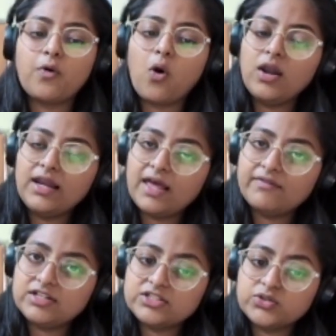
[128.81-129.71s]
all
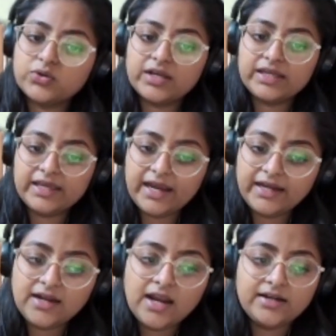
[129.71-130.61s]
levels to create,